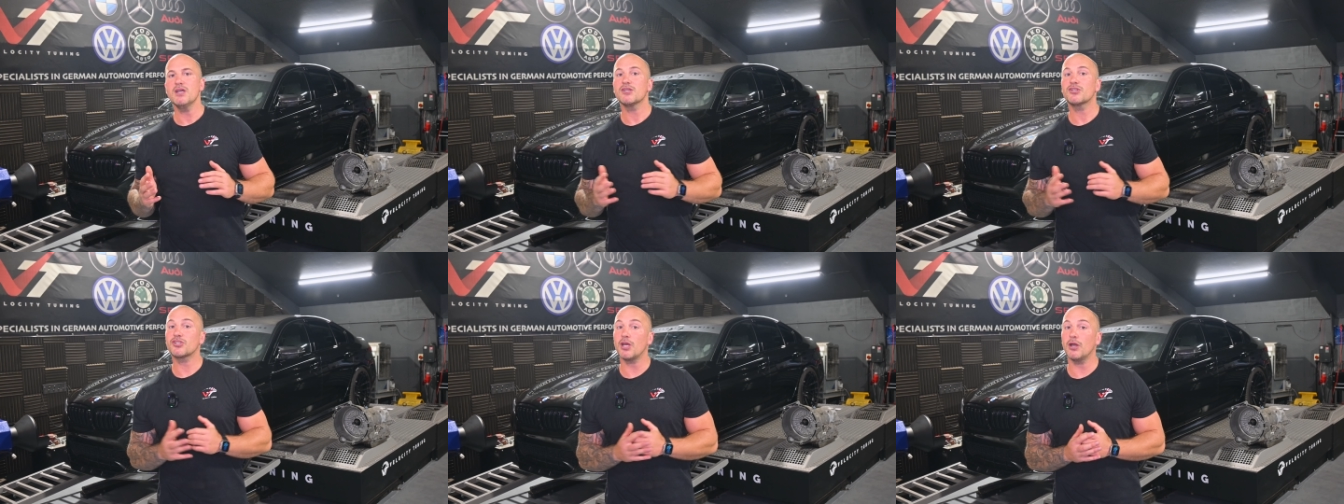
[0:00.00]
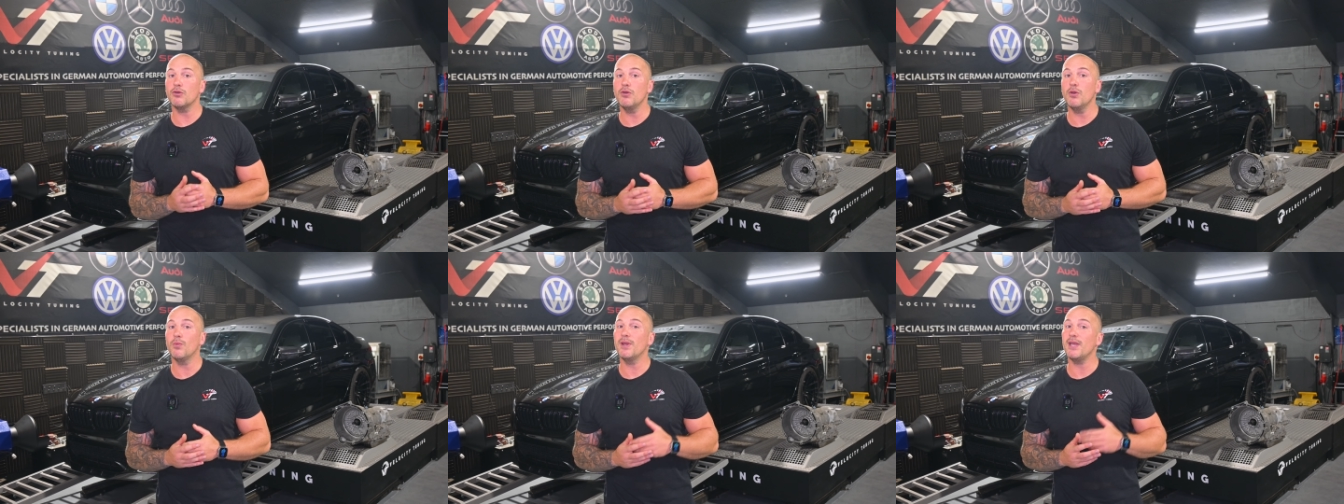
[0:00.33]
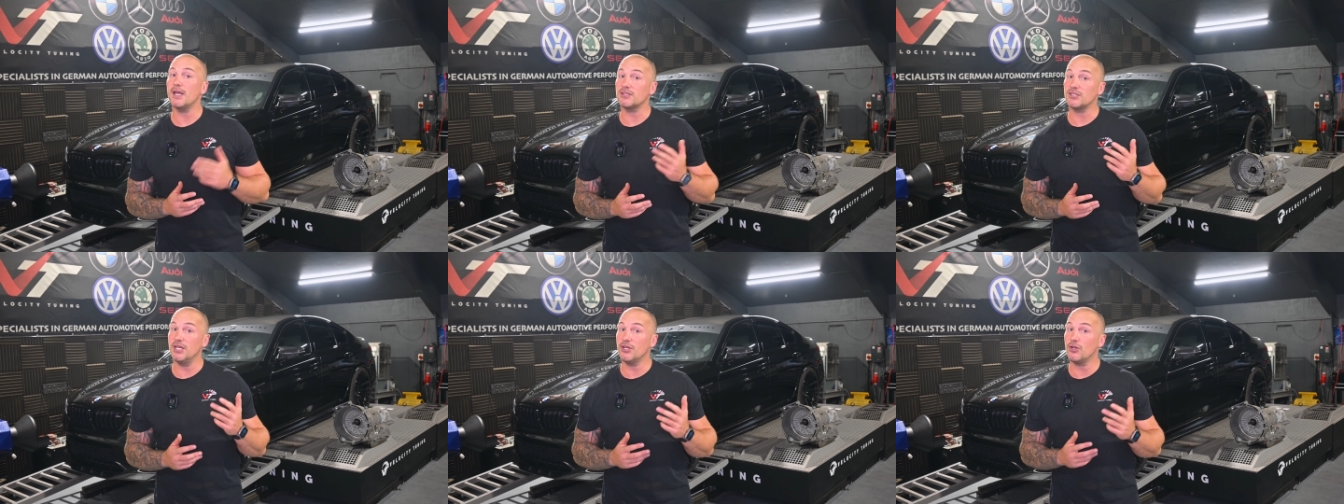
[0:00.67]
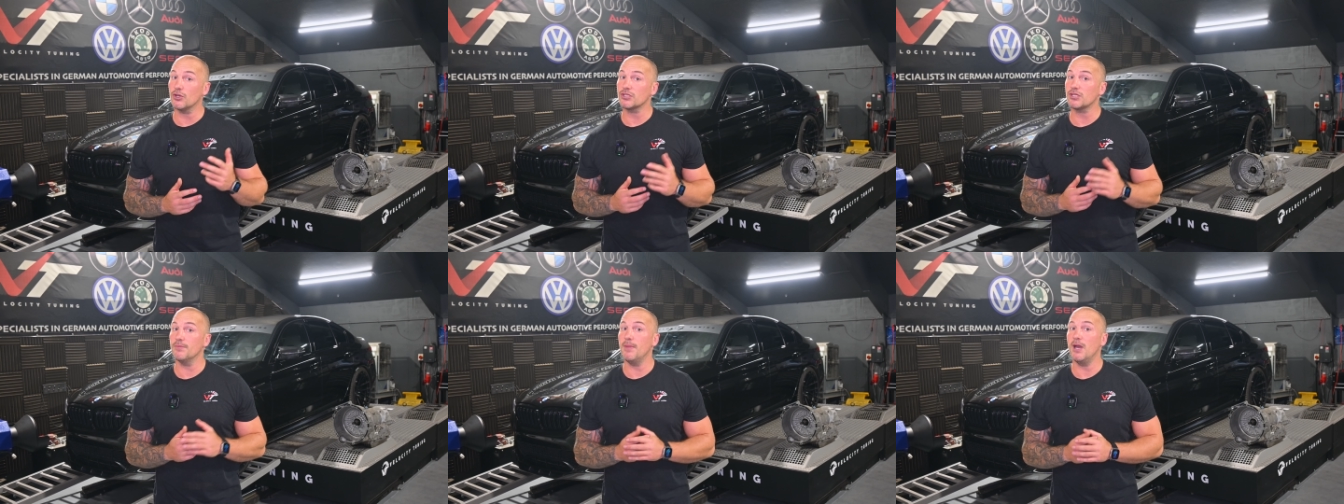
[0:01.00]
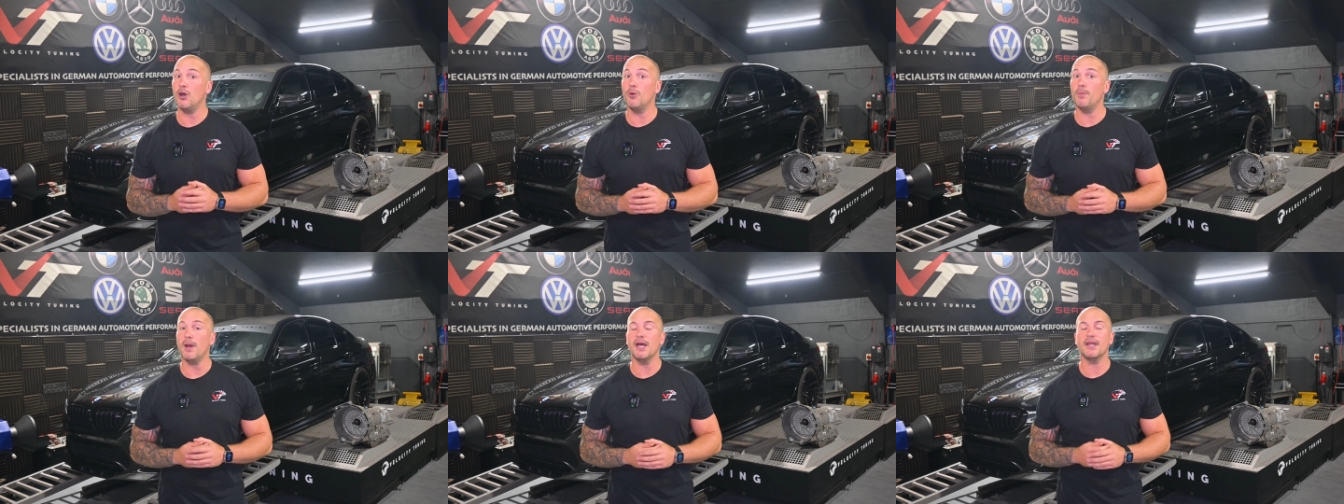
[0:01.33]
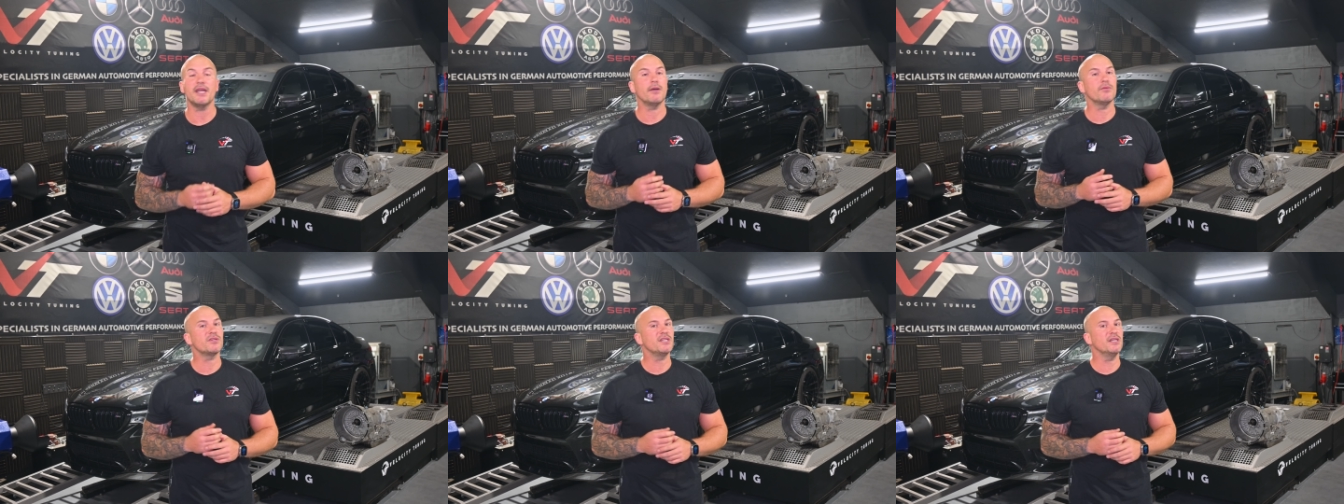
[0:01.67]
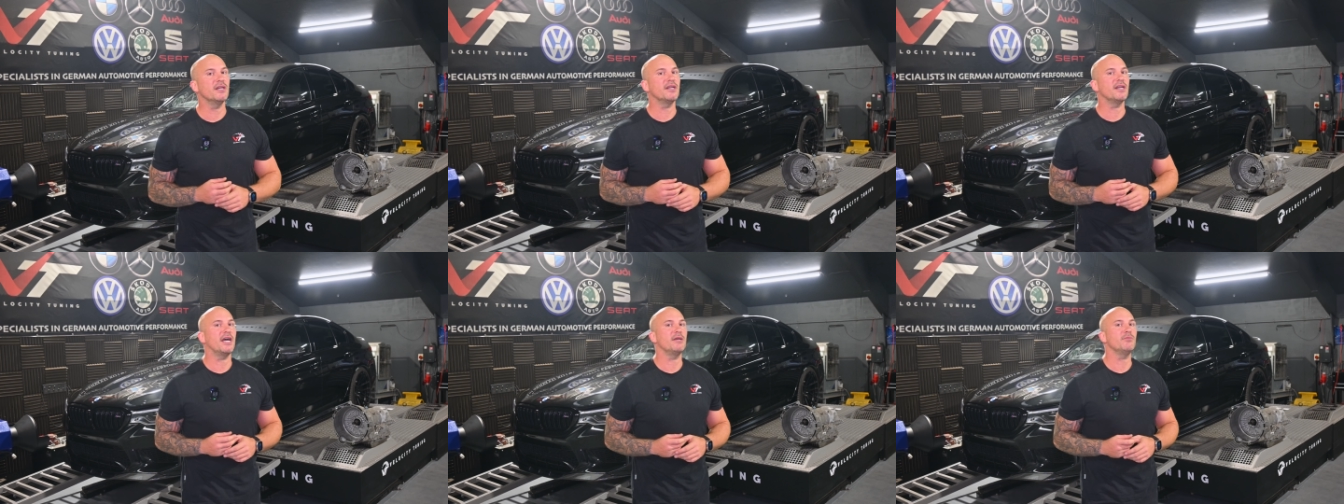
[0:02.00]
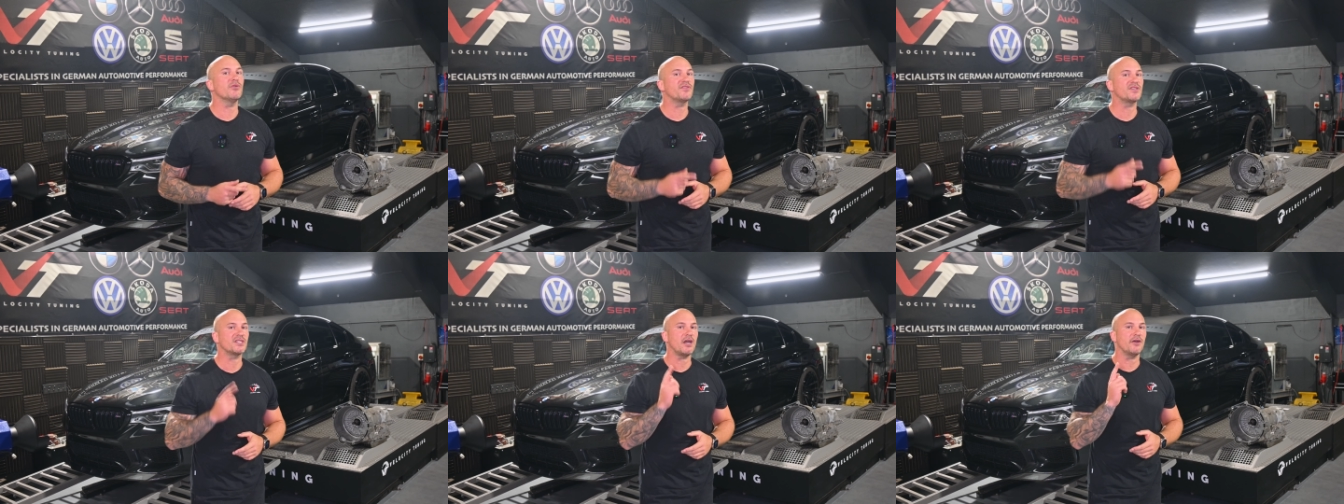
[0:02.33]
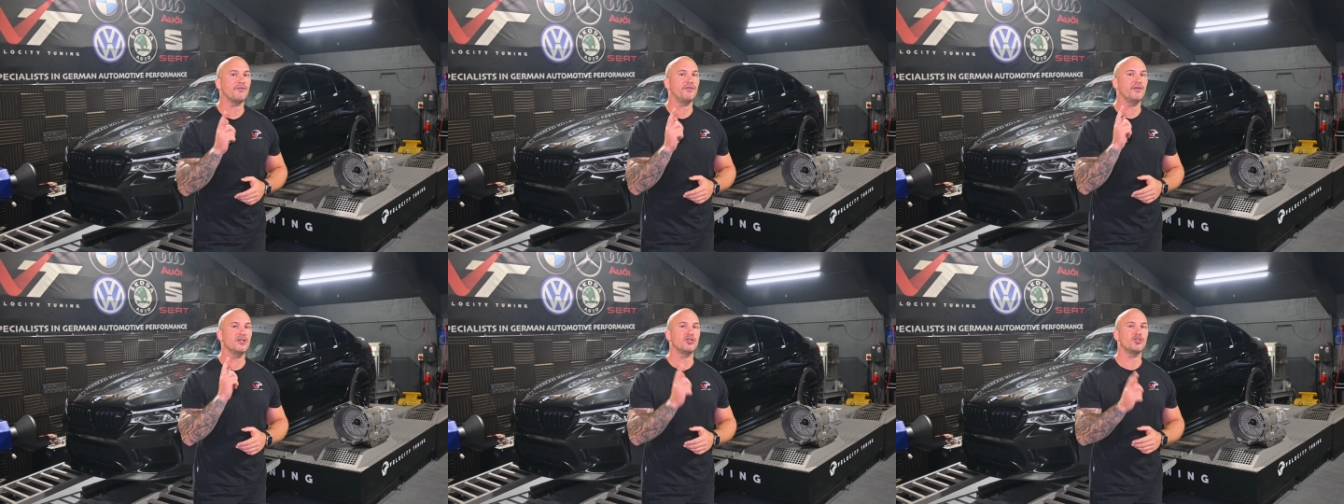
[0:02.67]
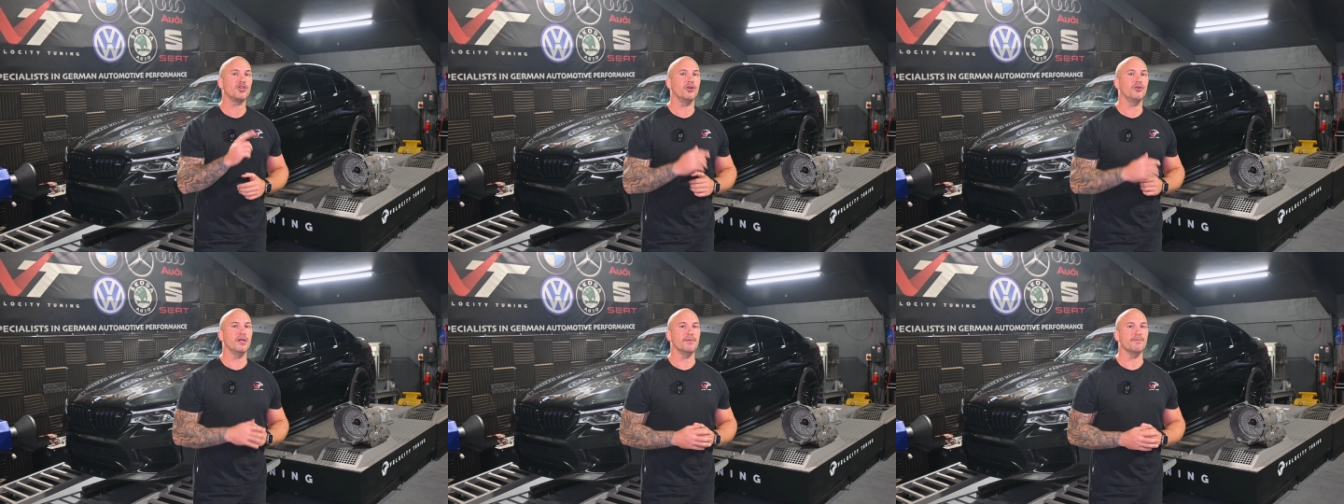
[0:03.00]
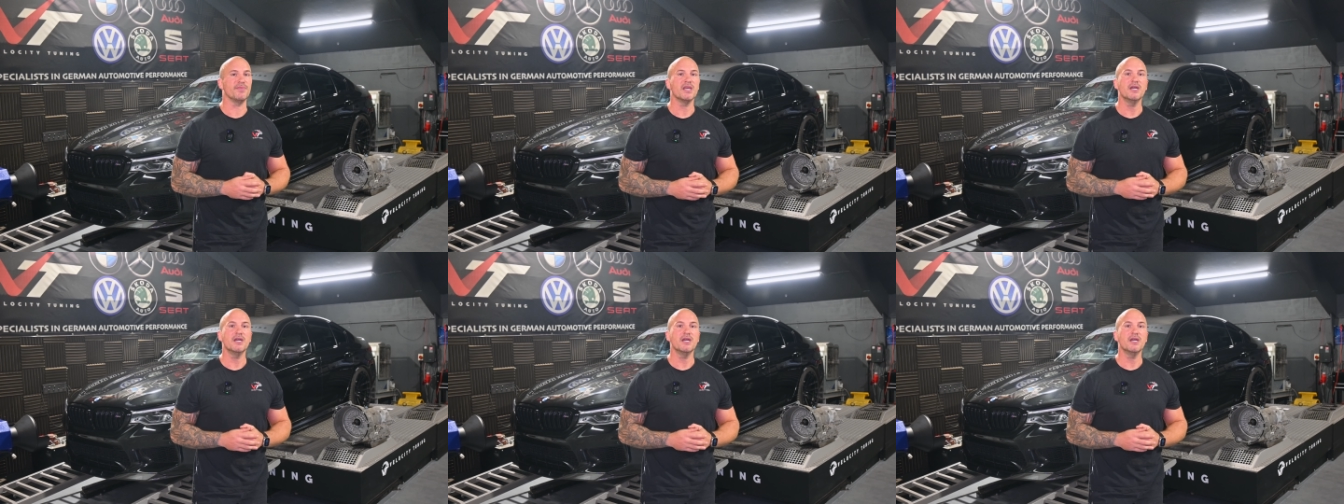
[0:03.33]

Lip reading: So we actually got some help, and that was in the name of Sutphin Tuning.